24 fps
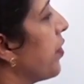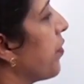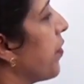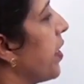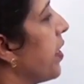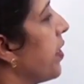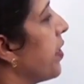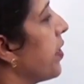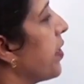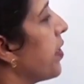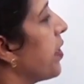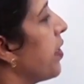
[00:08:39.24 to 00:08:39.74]

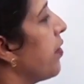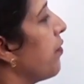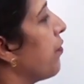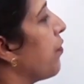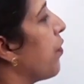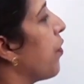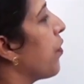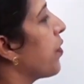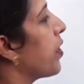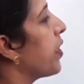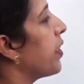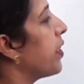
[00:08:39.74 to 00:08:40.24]
3 written,
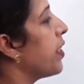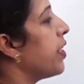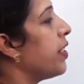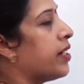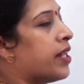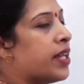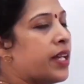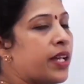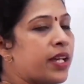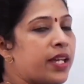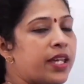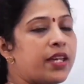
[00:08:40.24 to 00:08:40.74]
4 written.
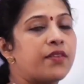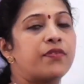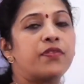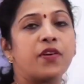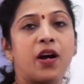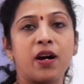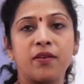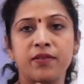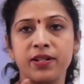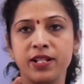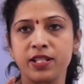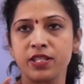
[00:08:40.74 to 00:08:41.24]
If
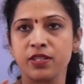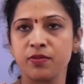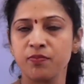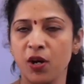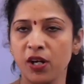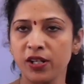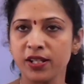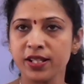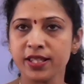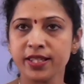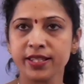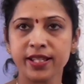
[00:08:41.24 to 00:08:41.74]
our a
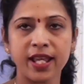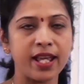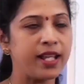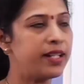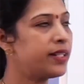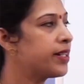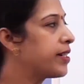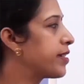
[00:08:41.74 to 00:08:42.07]
smaller scale,